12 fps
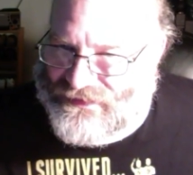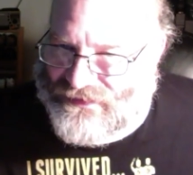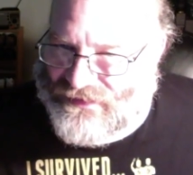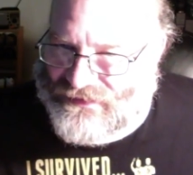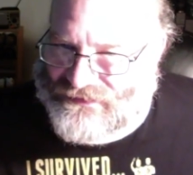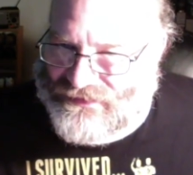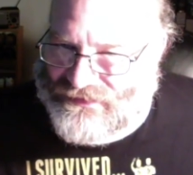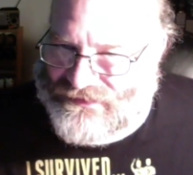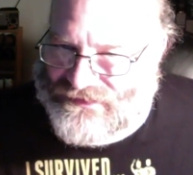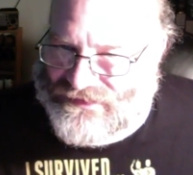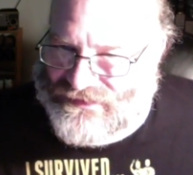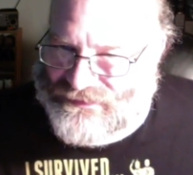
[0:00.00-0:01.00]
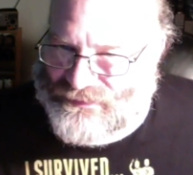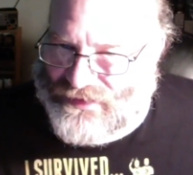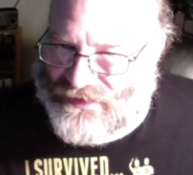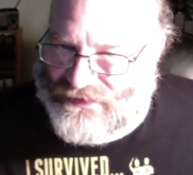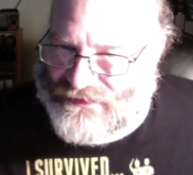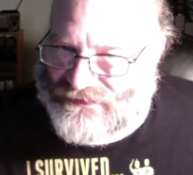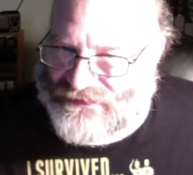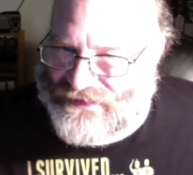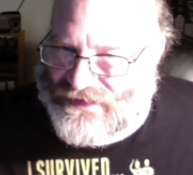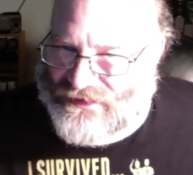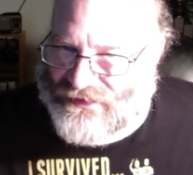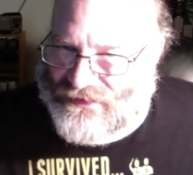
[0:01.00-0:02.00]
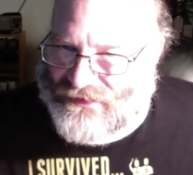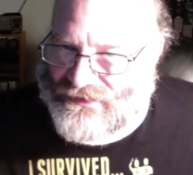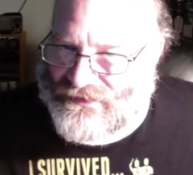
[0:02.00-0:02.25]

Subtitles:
Doctor, says Ben Lego.